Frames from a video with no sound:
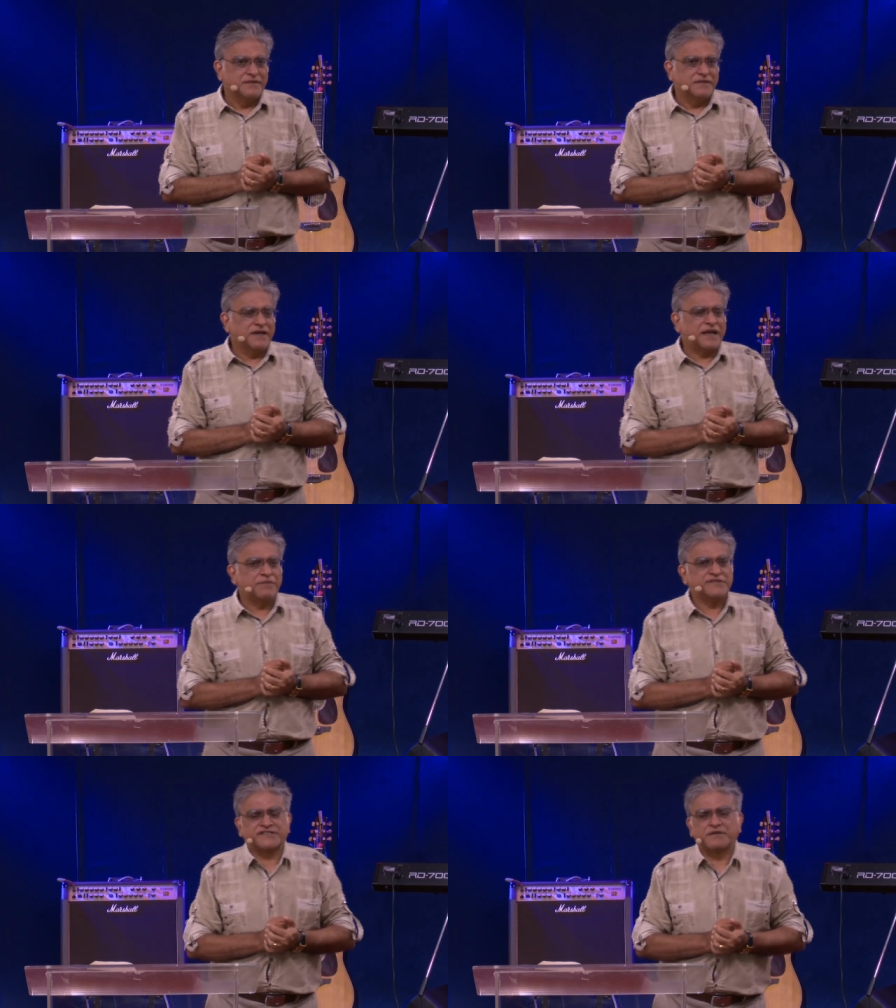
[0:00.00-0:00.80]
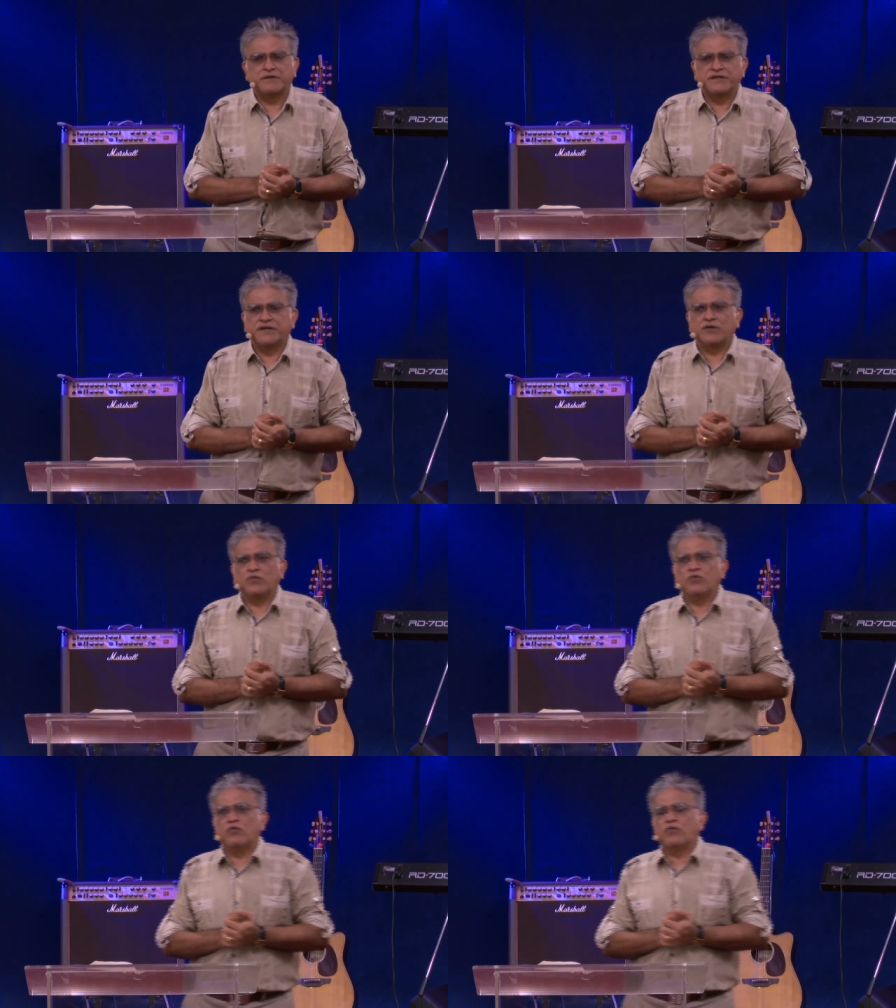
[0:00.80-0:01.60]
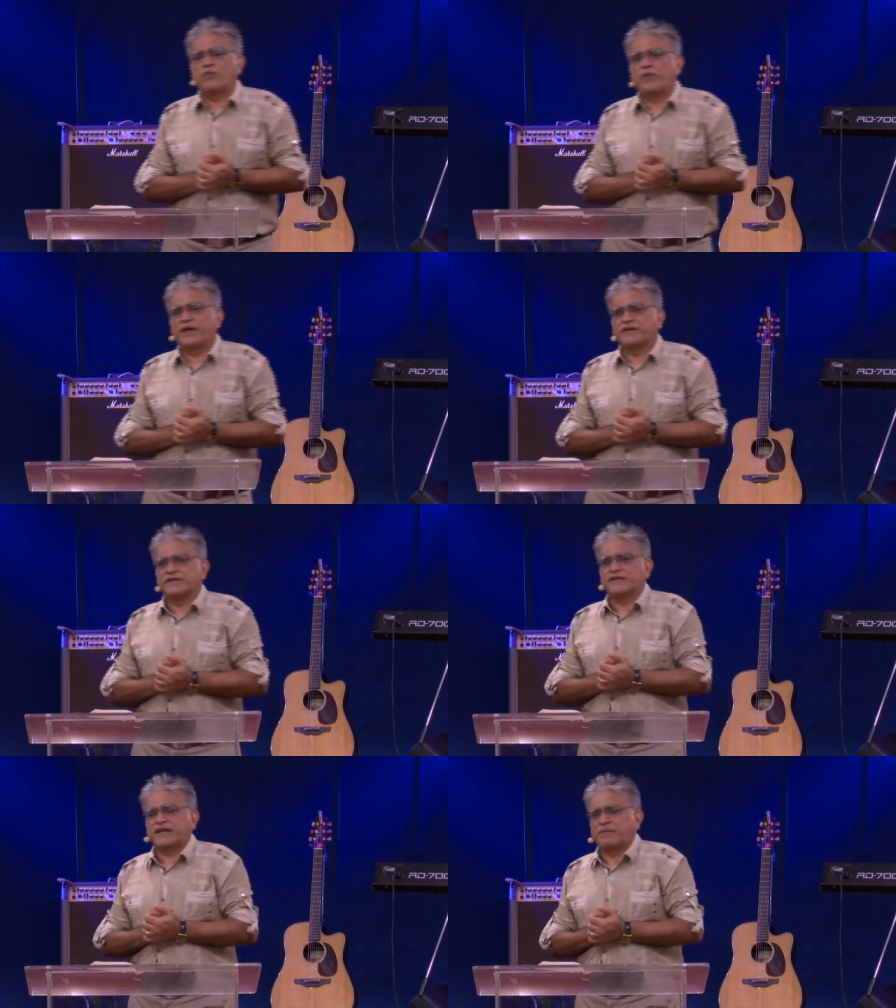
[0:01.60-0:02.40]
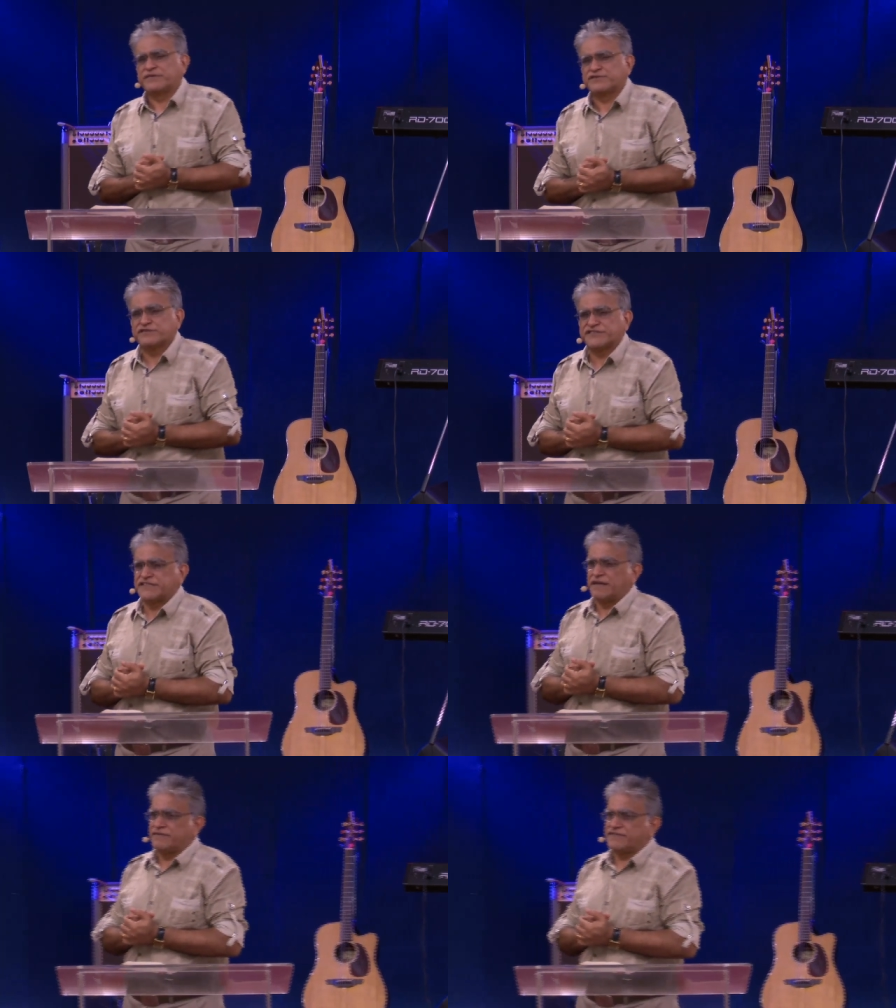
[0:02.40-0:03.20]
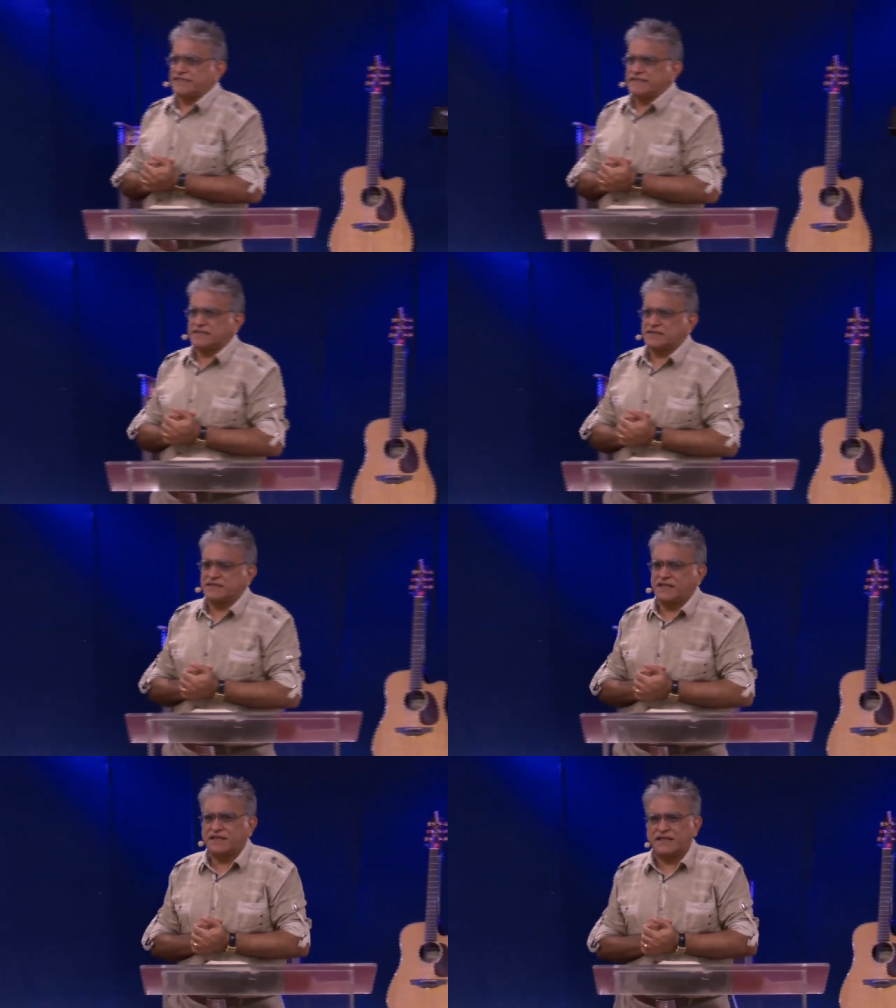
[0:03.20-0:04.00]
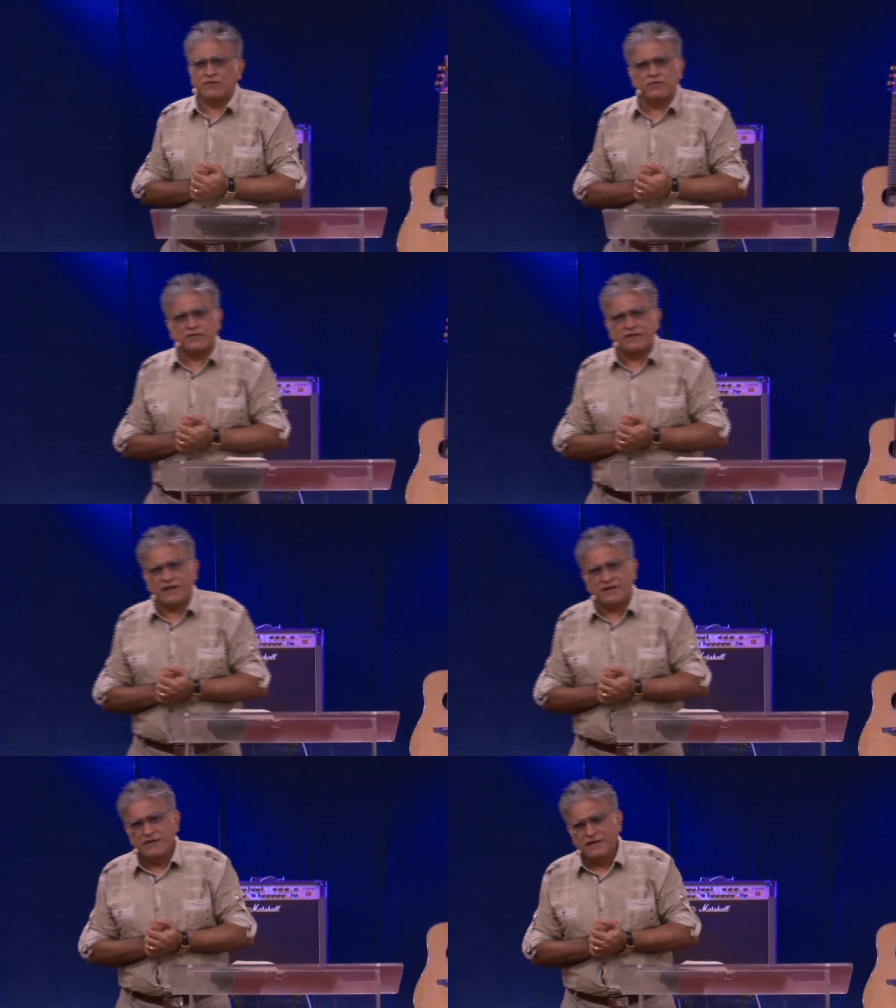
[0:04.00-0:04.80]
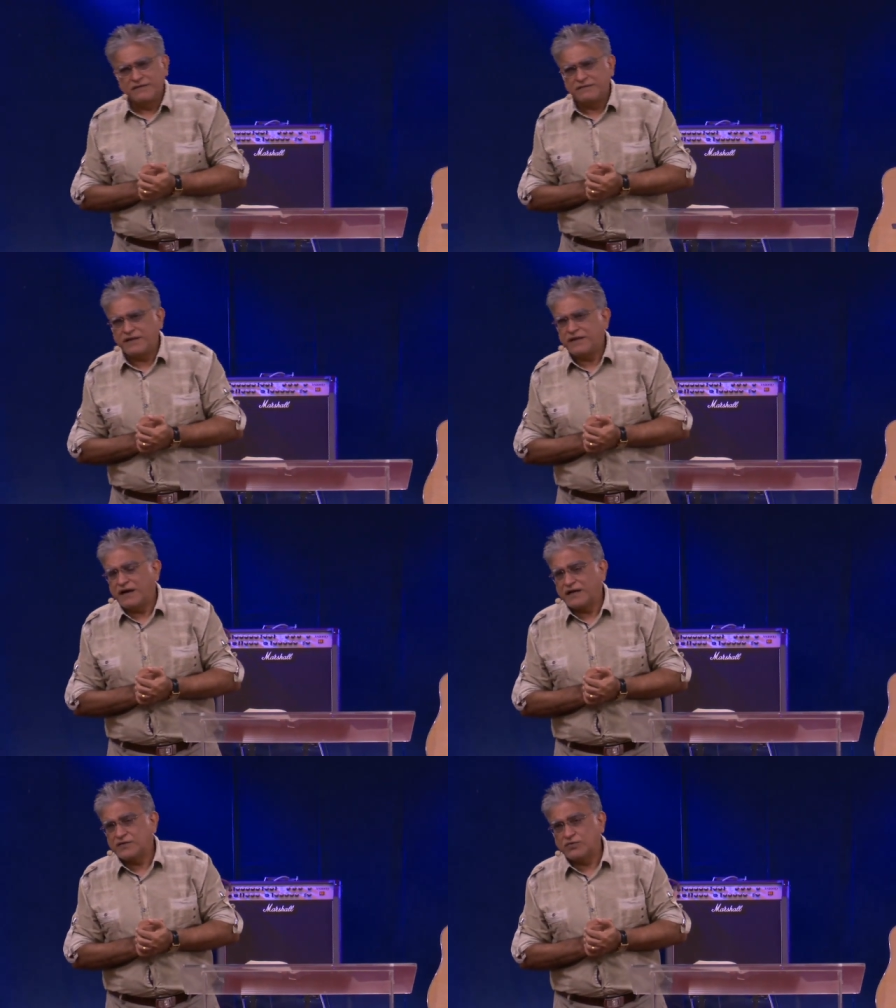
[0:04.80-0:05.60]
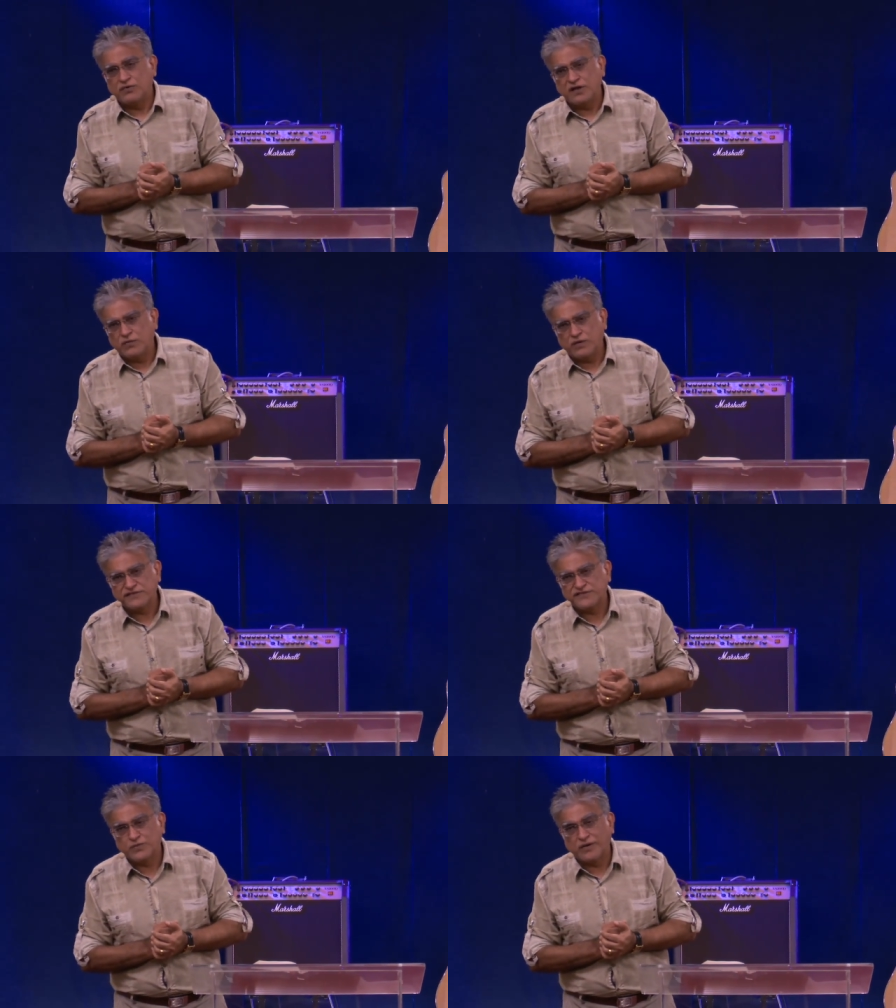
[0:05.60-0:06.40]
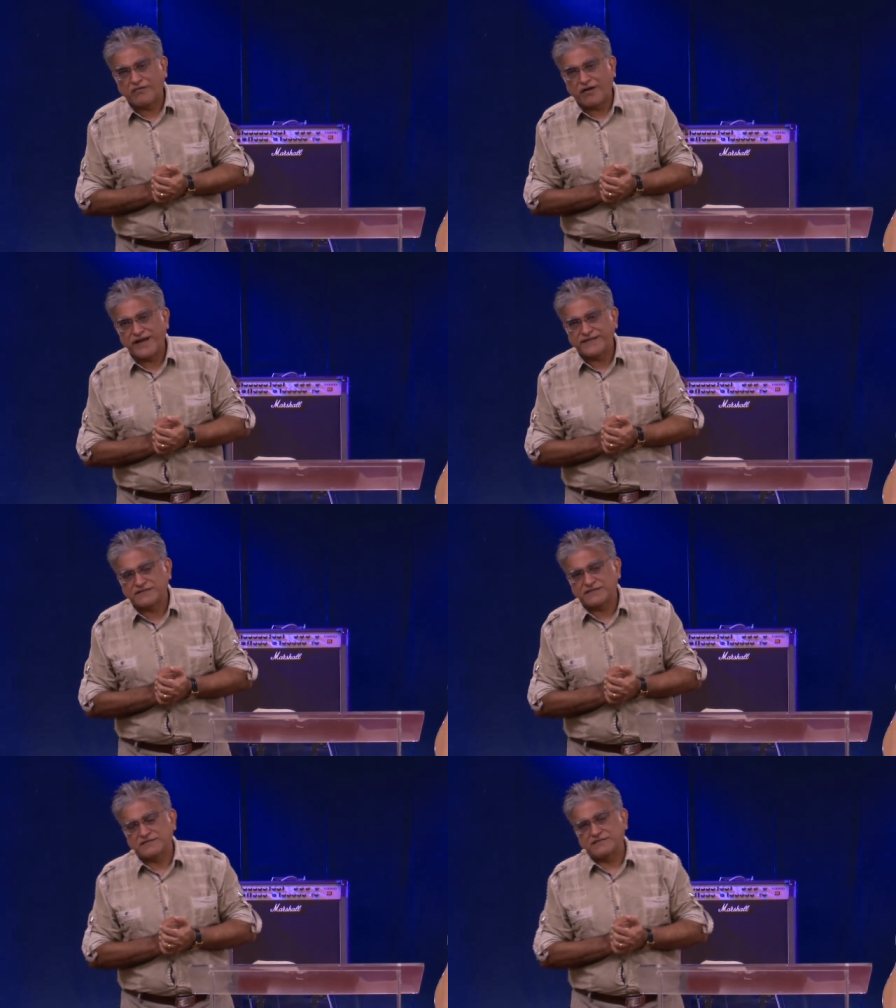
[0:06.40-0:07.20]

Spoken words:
They can be stubborn in their own way. They can be so self-centered and they would think they are the only ones who are right.